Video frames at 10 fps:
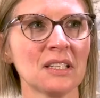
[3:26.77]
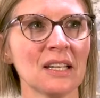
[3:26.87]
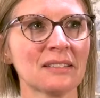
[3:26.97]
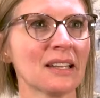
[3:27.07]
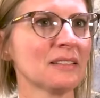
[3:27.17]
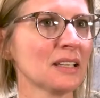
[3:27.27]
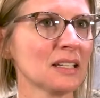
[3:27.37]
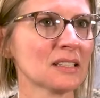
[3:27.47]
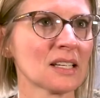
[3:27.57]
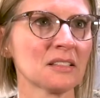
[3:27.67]
the
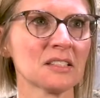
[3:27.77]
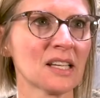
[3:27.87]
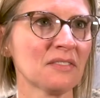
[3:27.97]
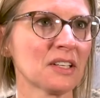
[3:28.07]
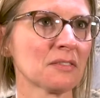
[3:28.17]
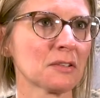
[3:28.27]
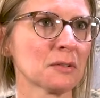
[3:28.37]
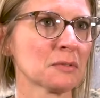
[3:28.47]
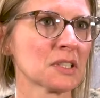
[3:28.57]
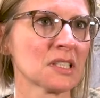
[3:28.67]
attendings and the staff and
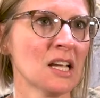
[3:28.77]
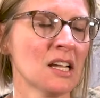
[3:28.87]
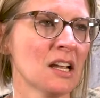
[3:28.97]
everyone was